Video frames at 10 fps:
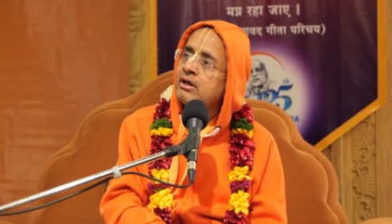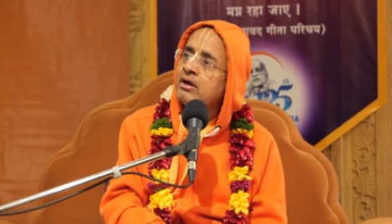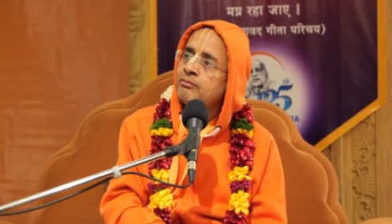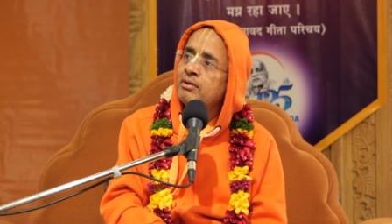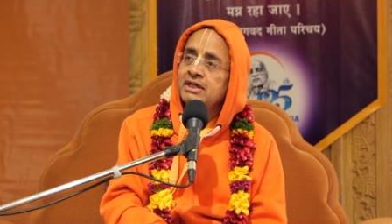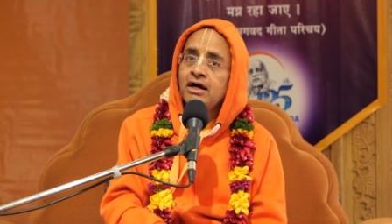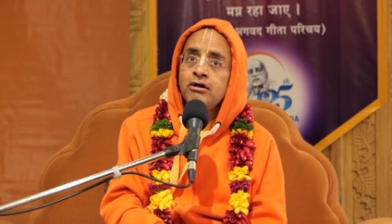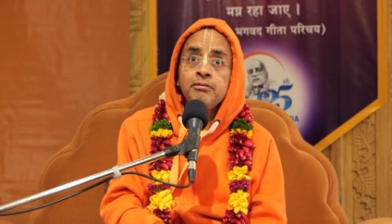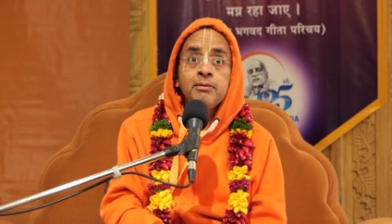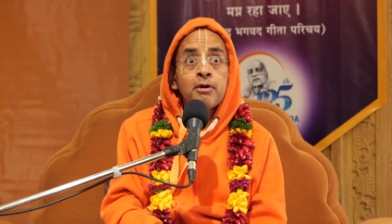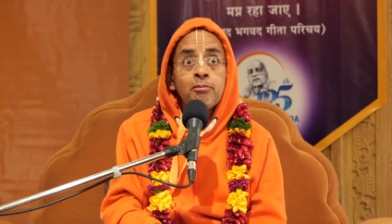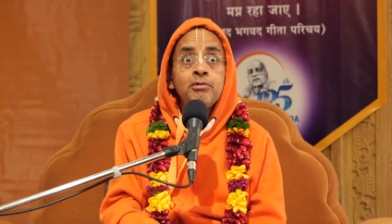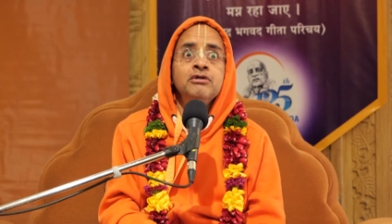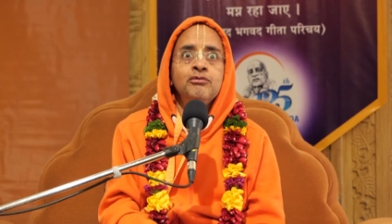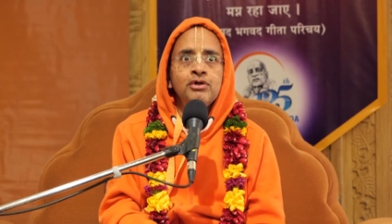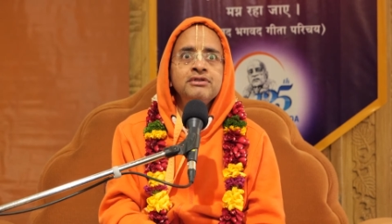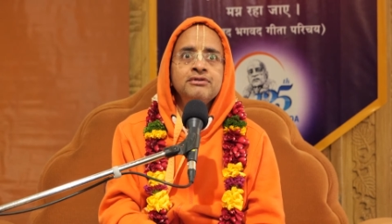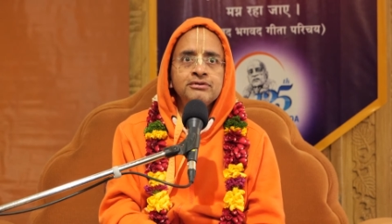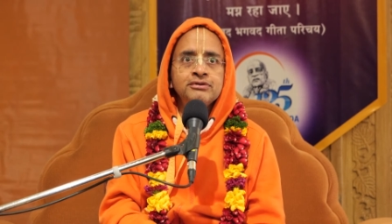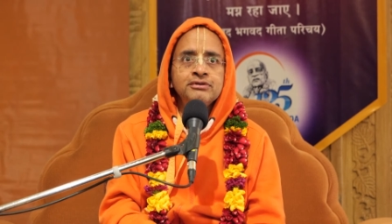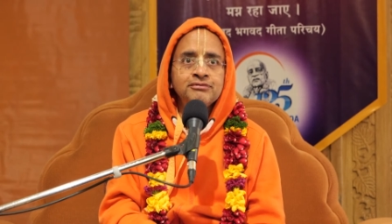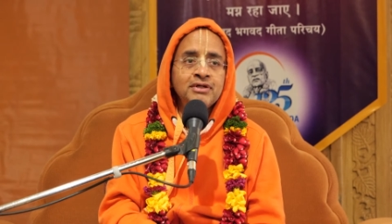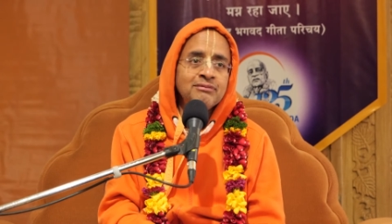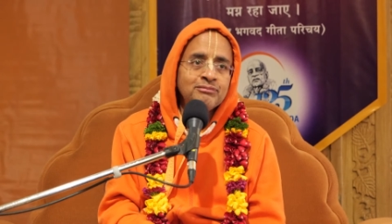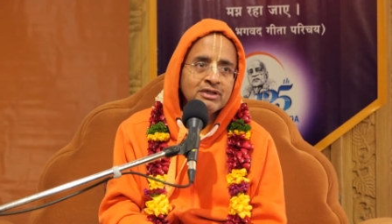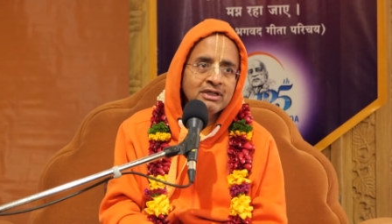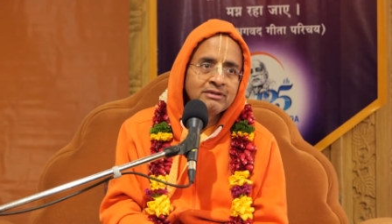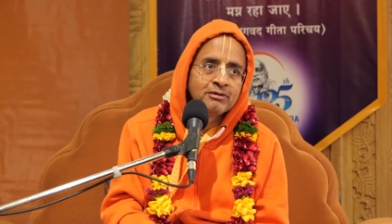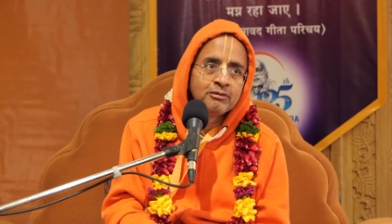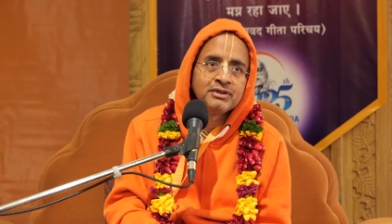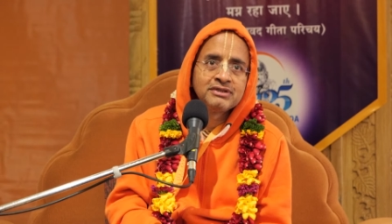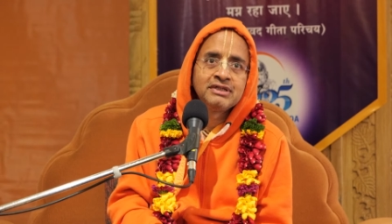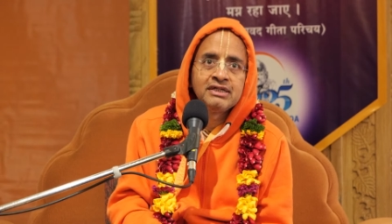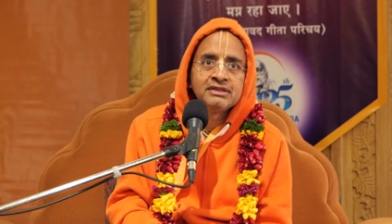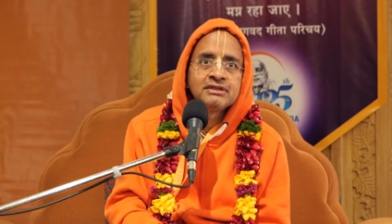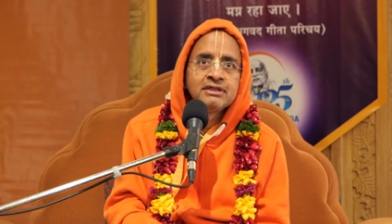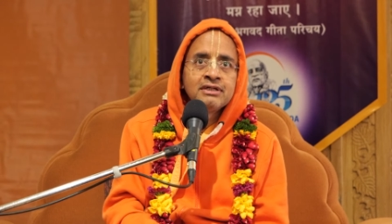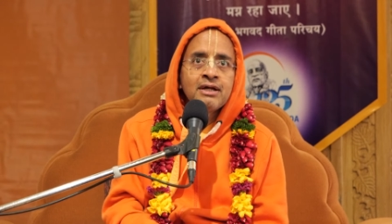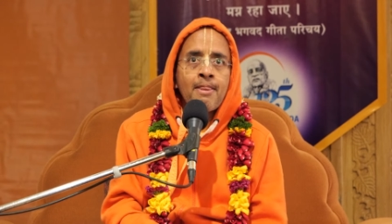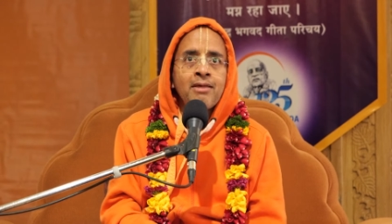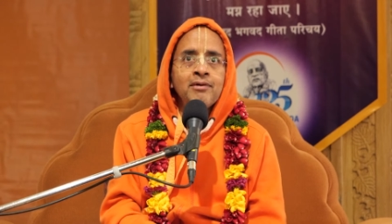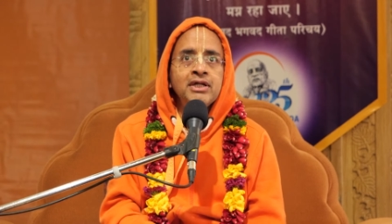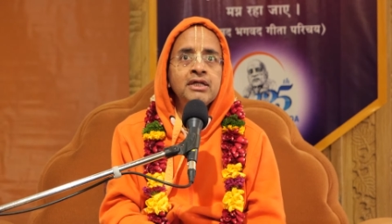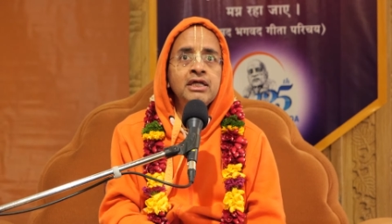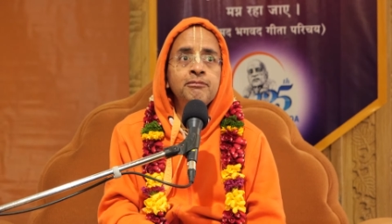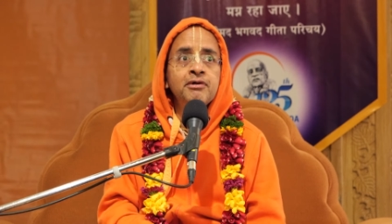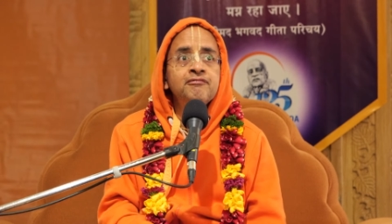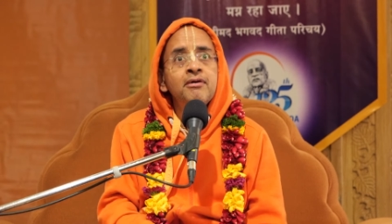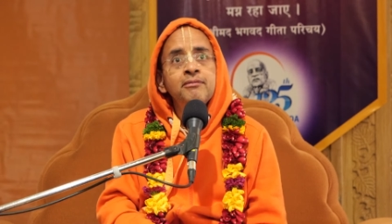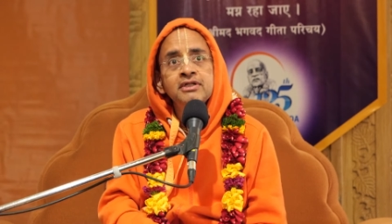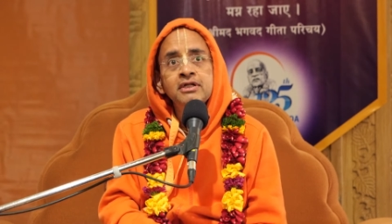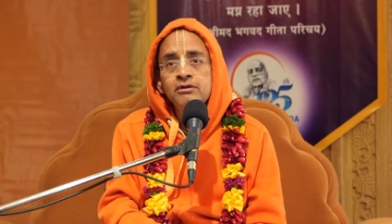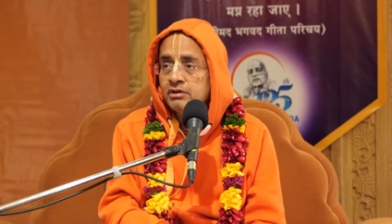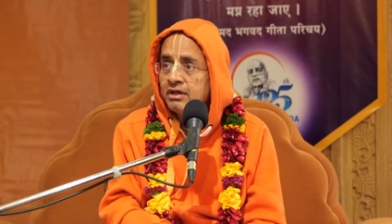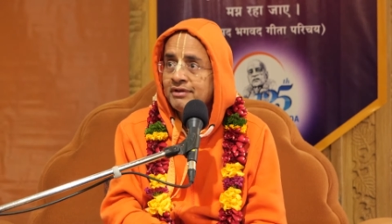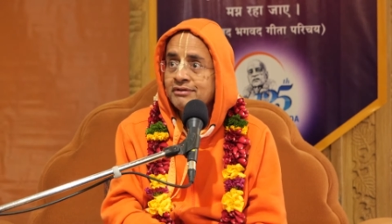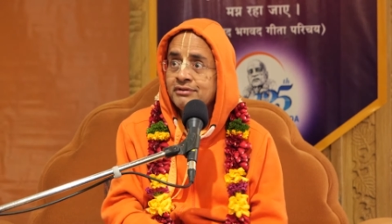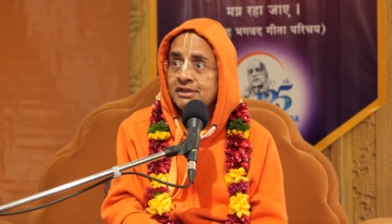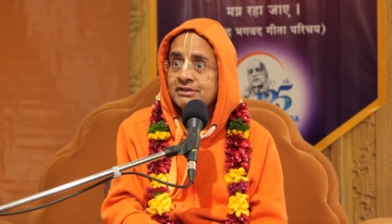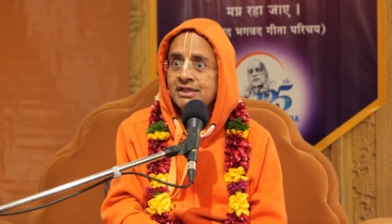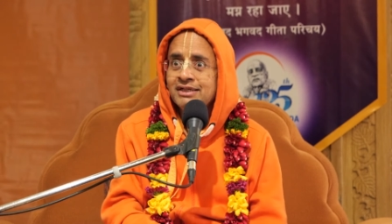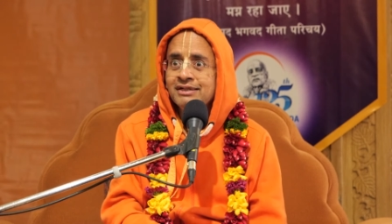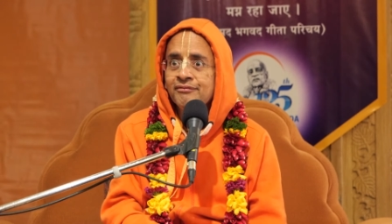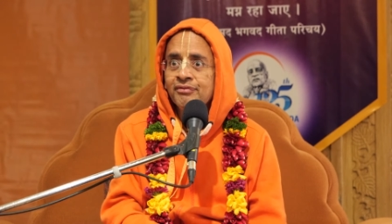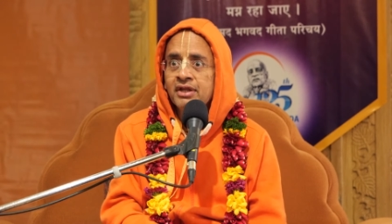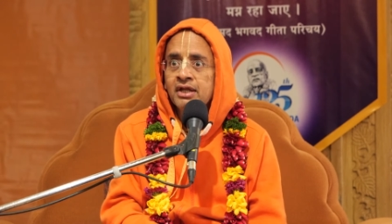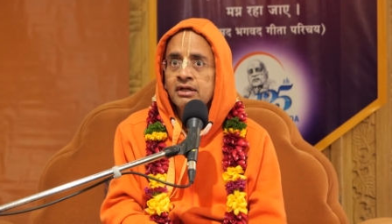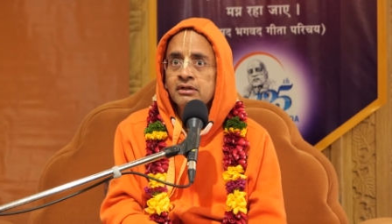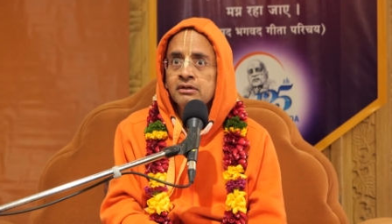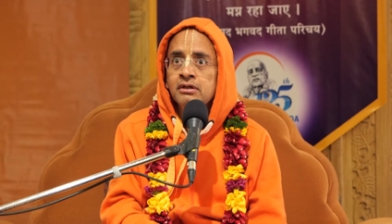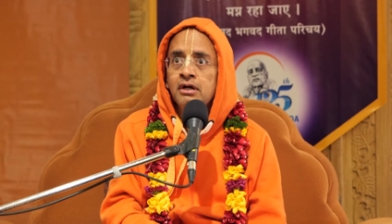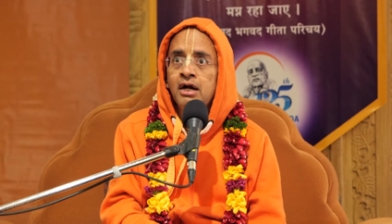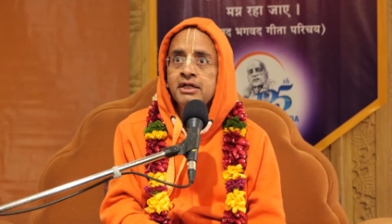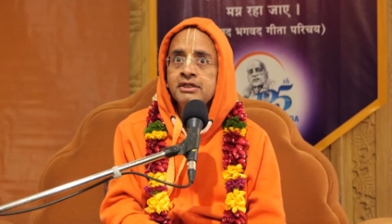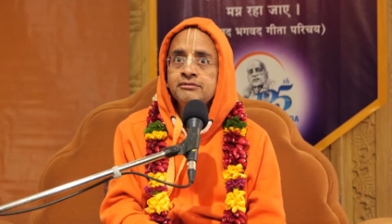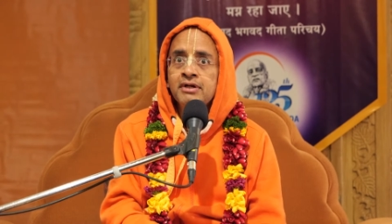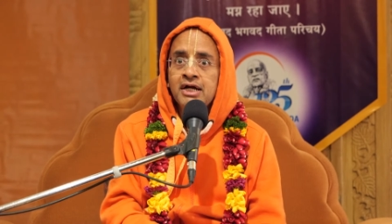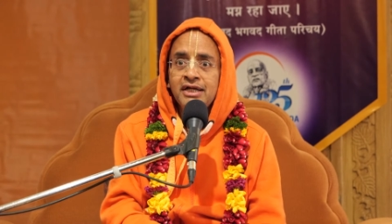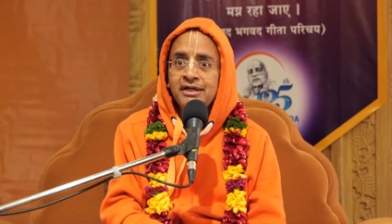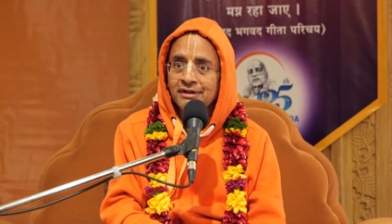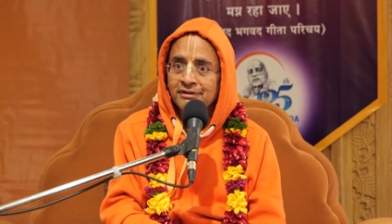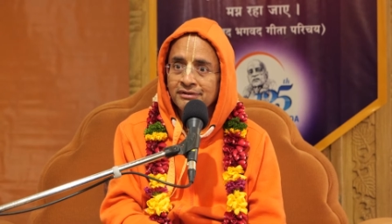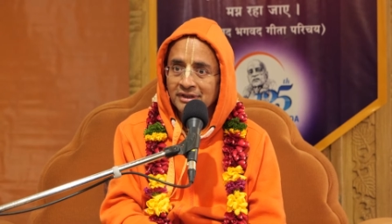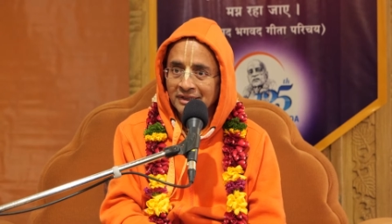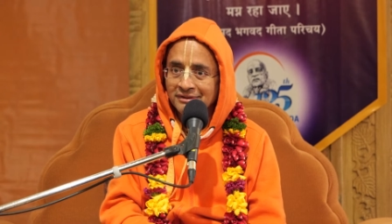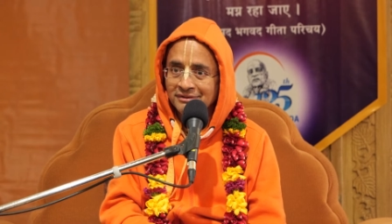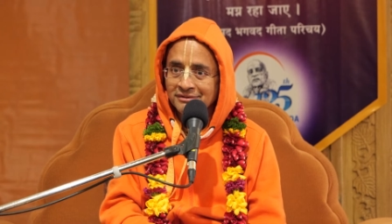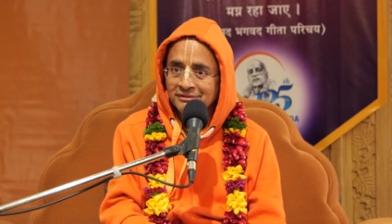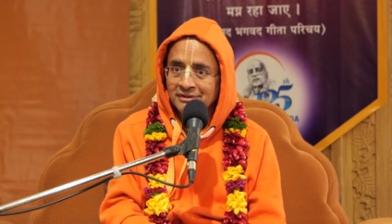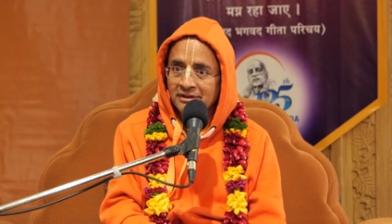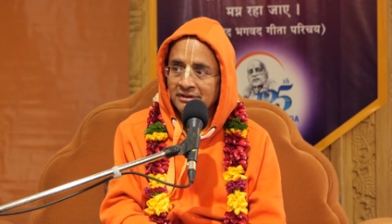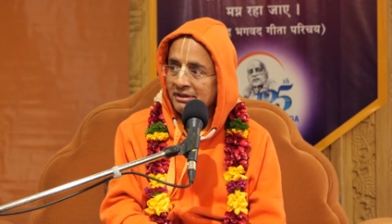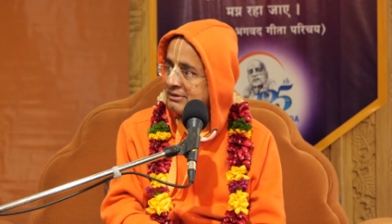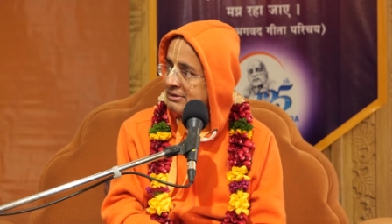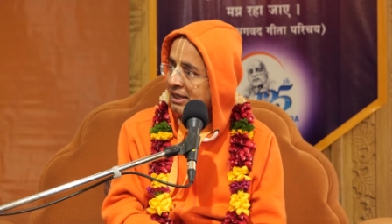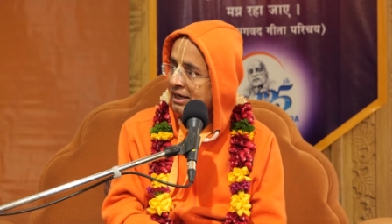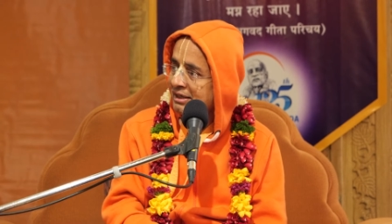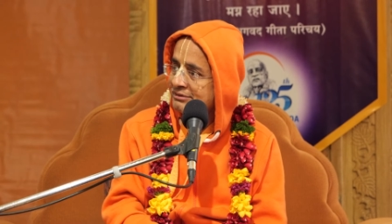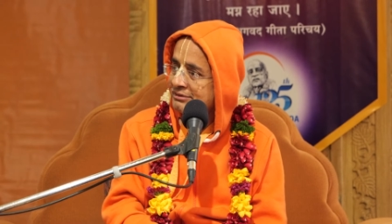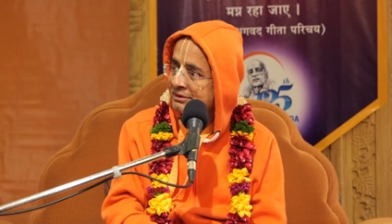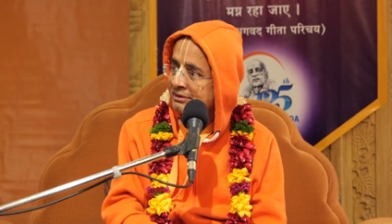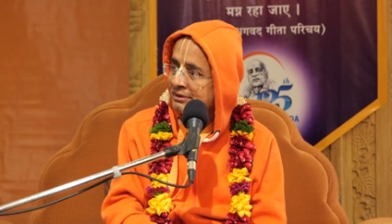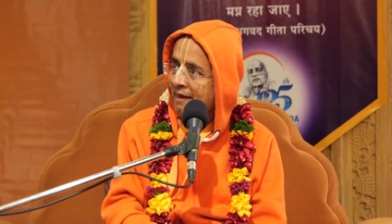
But they have to be proper devotees also. It's very important. Prabhupada says, when he performed the role of Advaita Acharya, audience were crying. There are tears in their eyes.